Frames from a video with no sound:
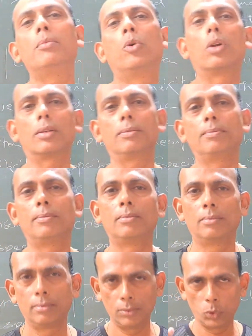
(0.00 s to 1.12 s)
it more.
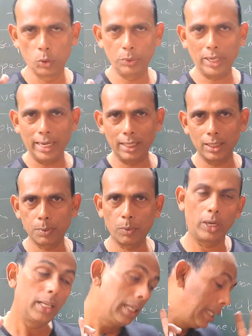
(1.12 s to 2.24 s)
Hope you're getting this
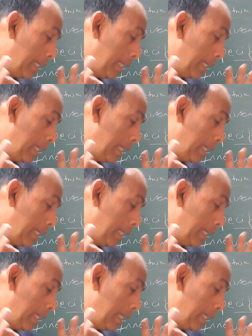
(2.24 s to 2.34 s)
point.